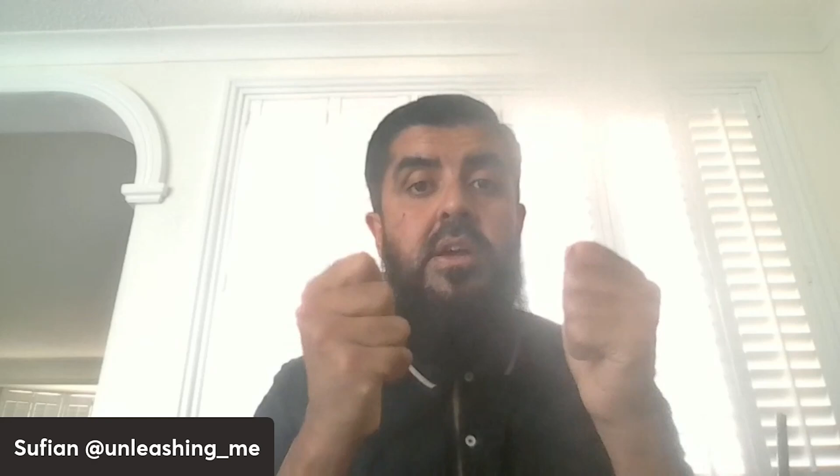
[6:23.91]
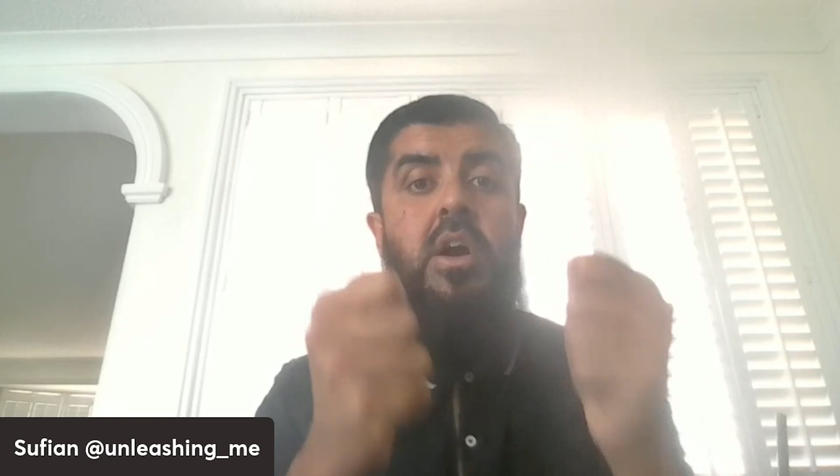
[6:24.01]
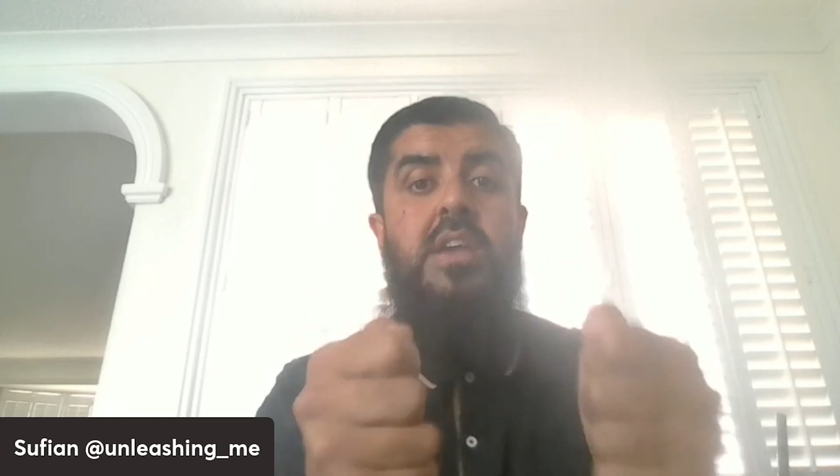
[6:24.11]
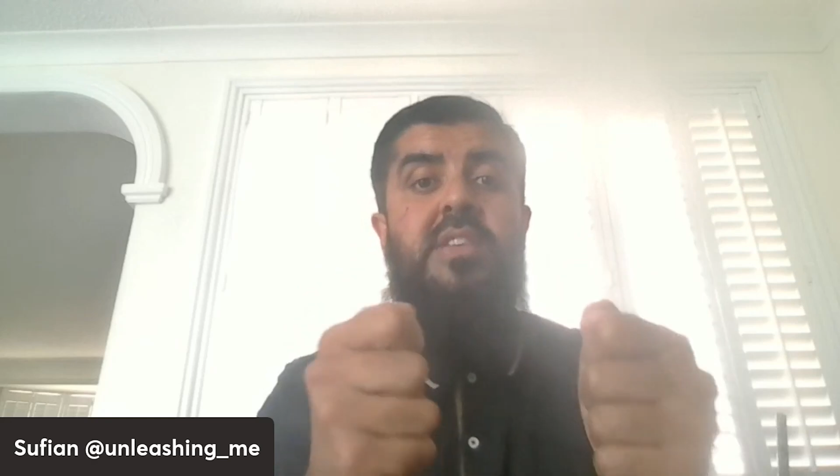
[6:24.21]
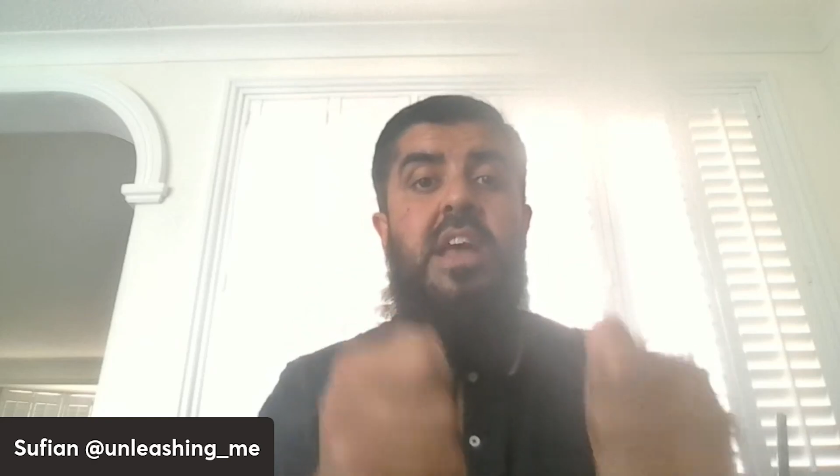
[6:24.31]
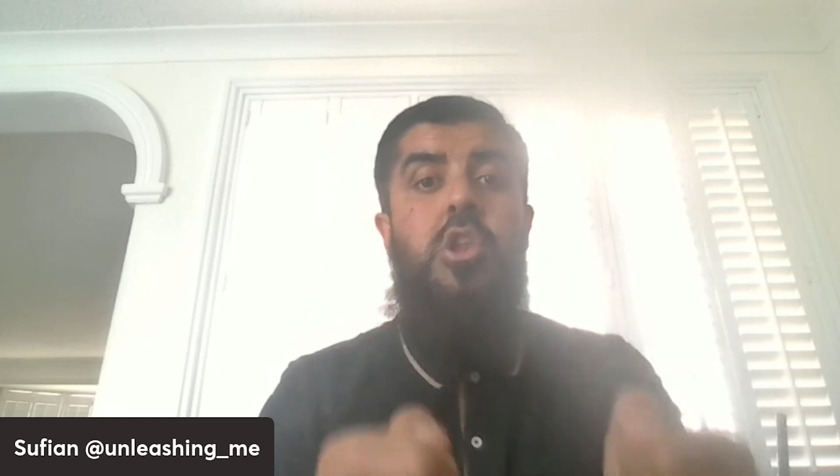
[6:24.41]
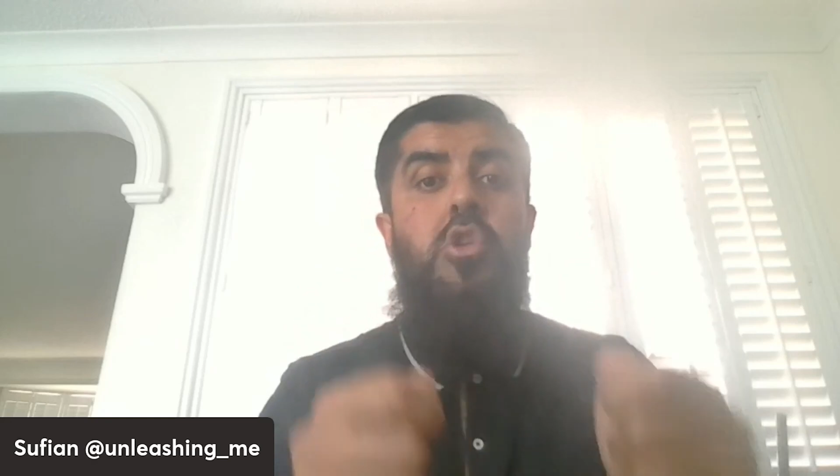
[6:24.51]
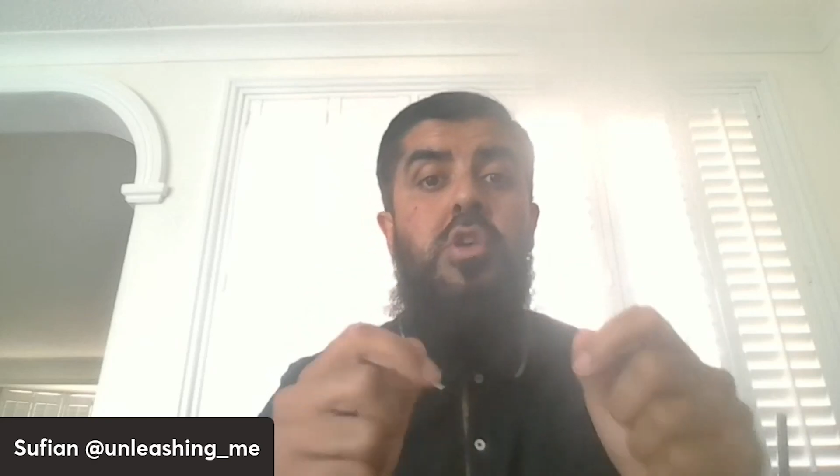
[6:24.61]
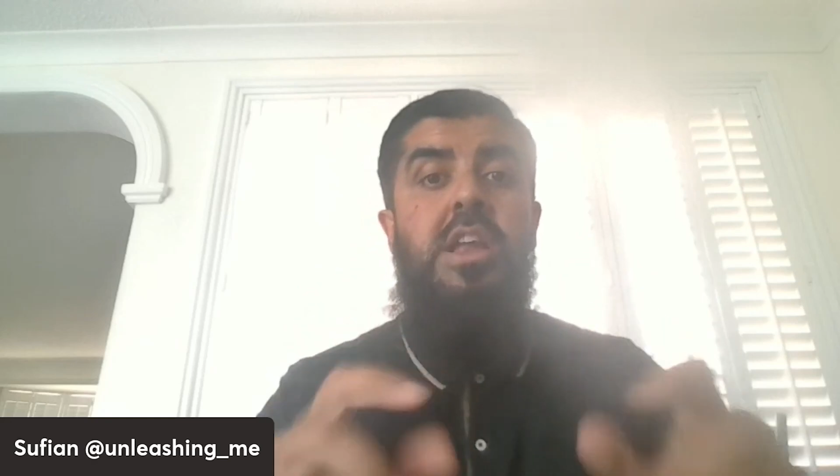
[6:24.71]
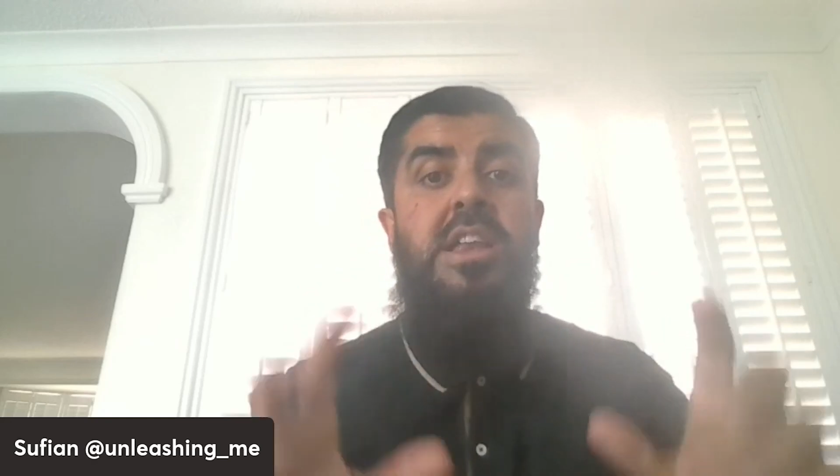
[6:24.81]
The eyes that are
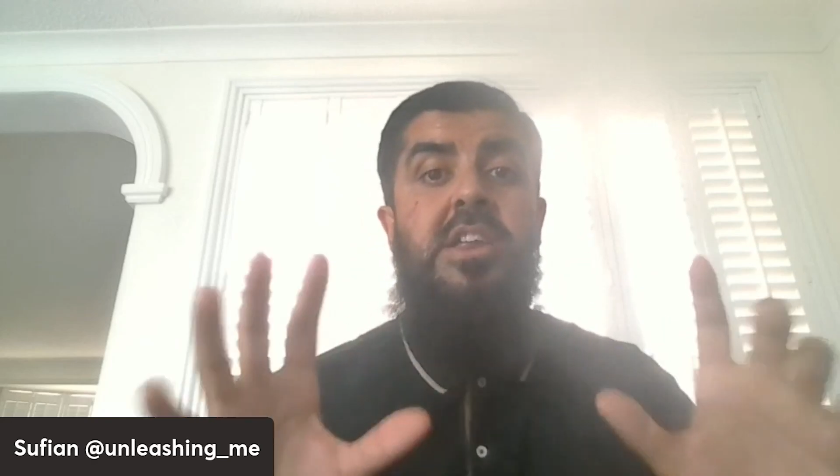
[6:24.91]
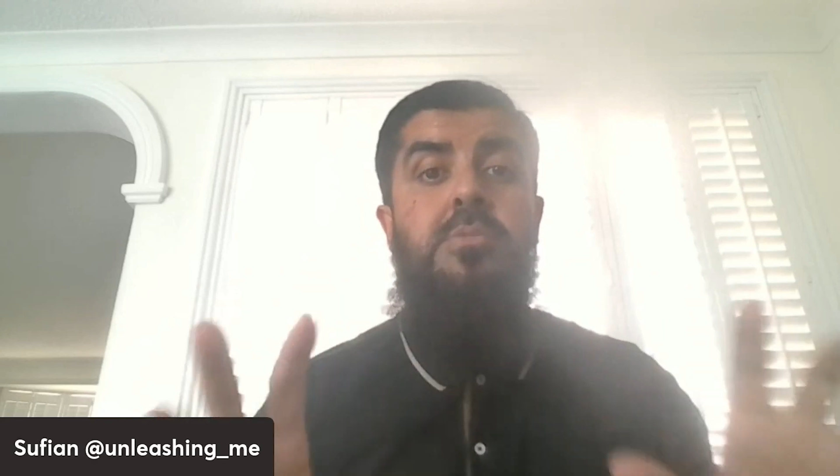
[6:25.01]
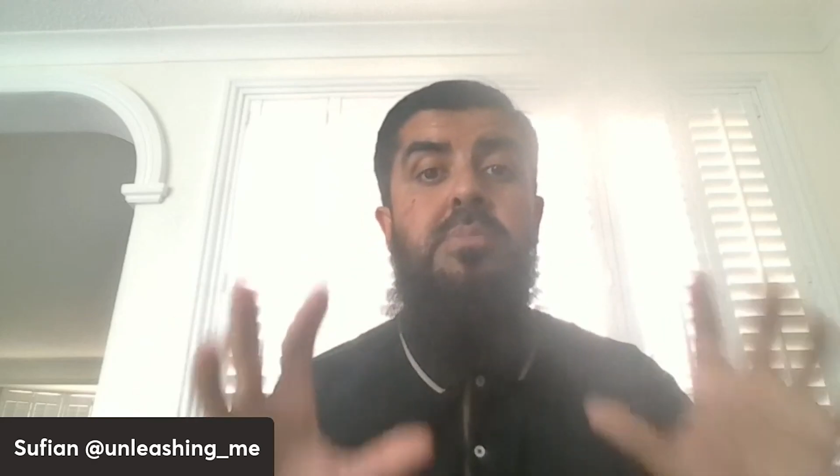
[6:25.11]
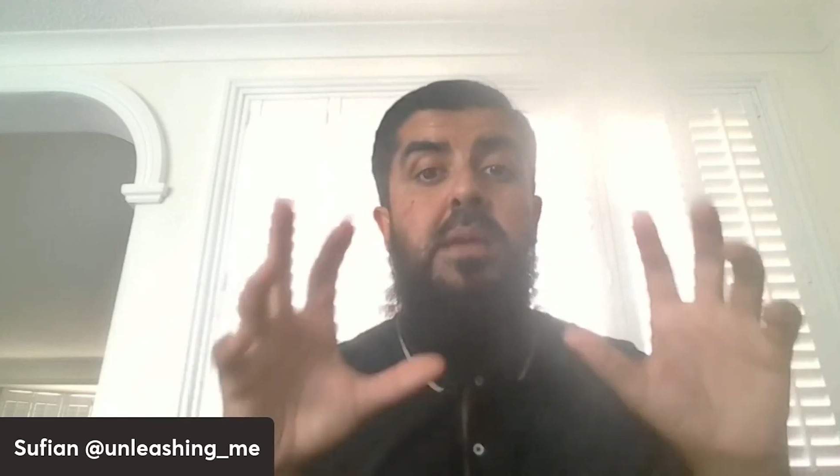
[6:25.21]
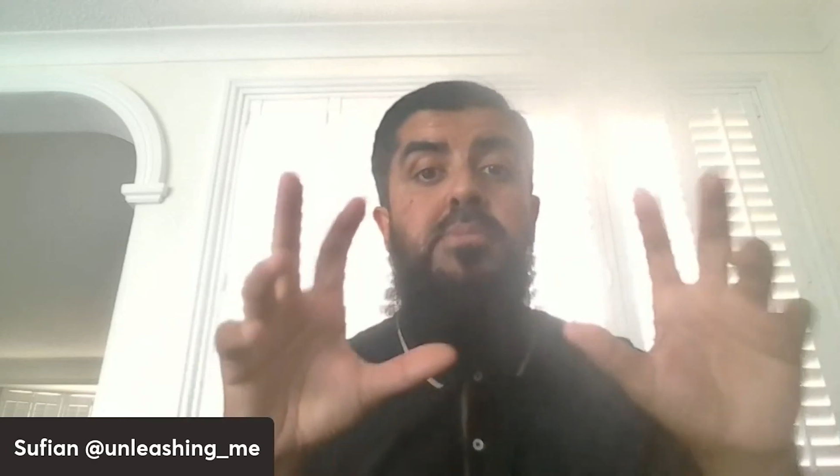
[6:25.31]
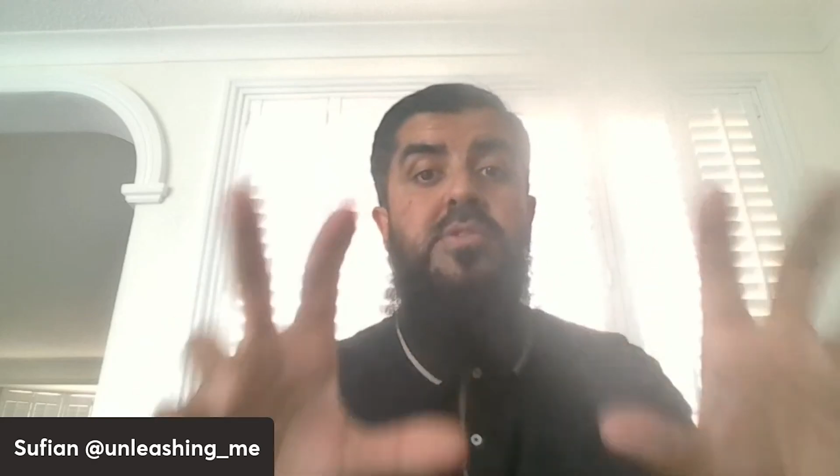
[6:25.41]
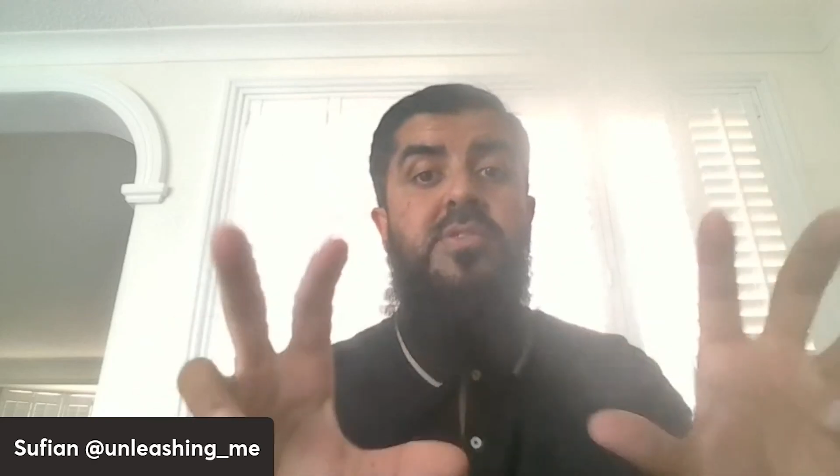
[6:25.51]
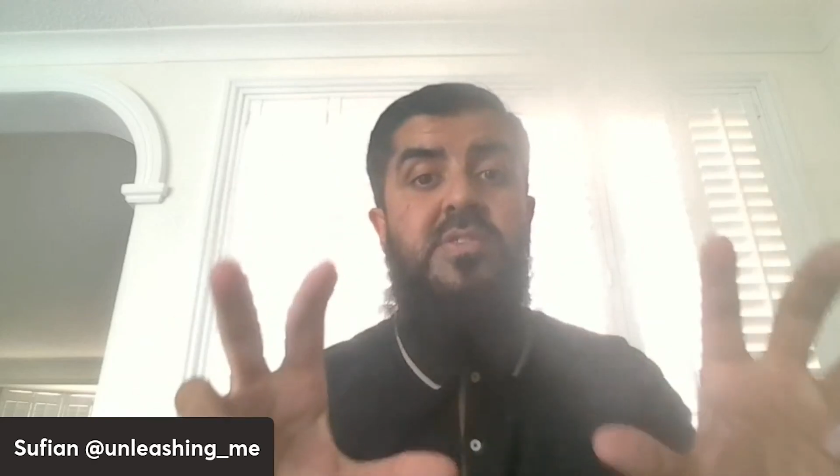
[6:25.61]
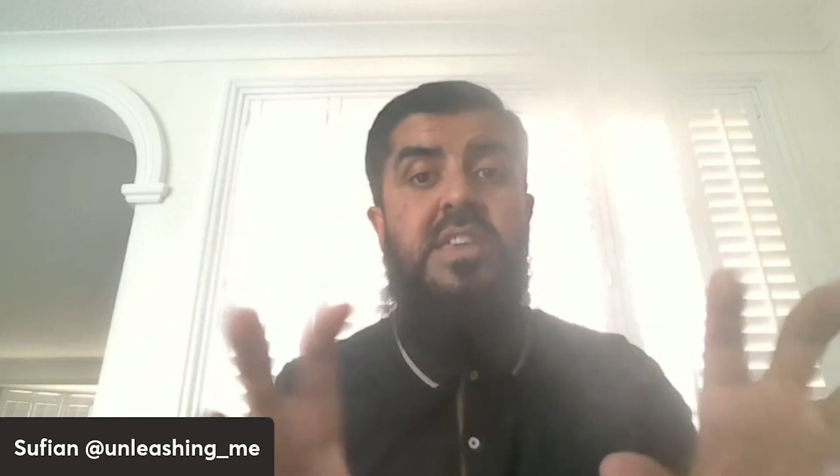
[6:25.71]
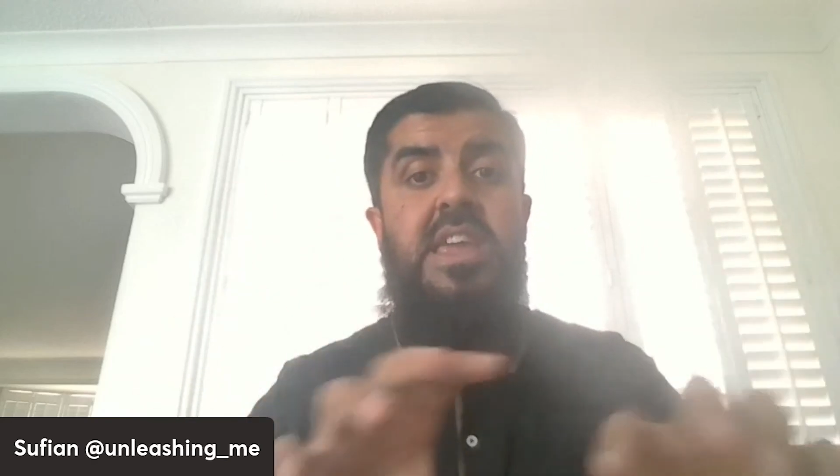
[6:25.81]
looking need to be able to
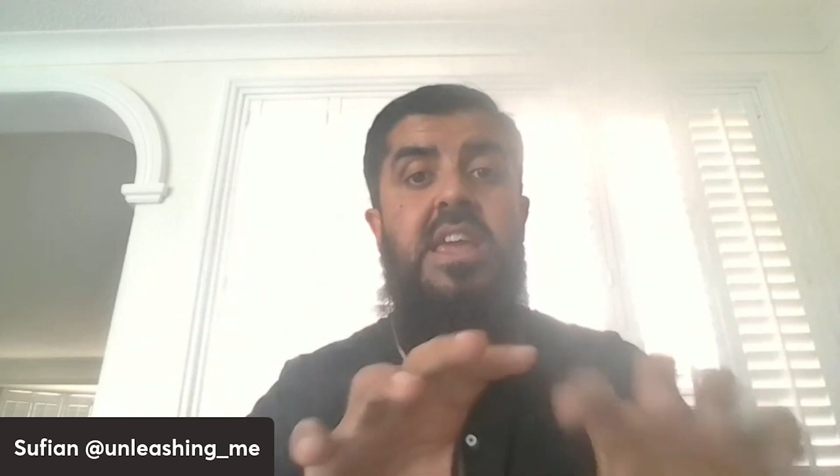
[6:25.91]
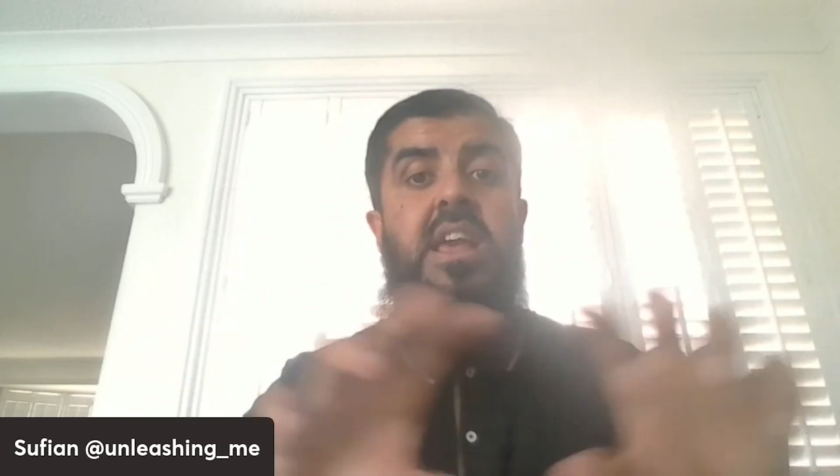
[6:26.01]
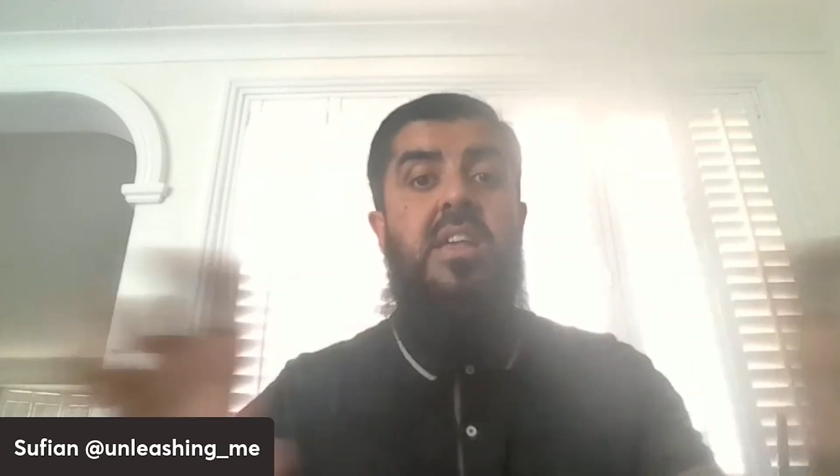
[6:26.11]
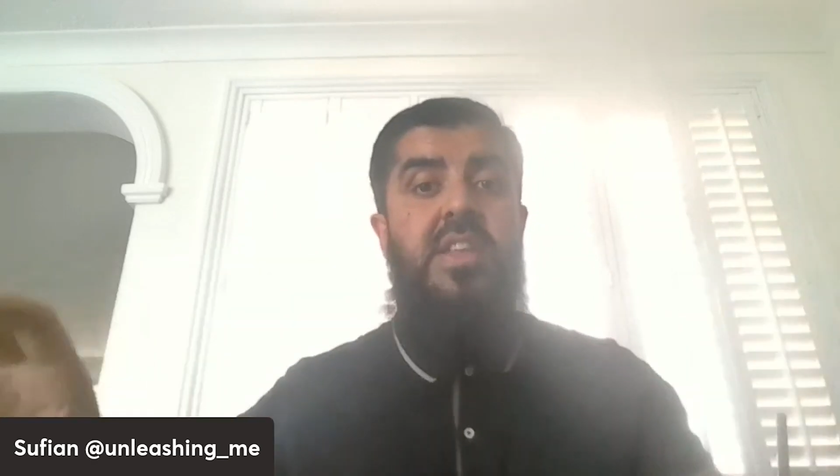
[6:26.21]
see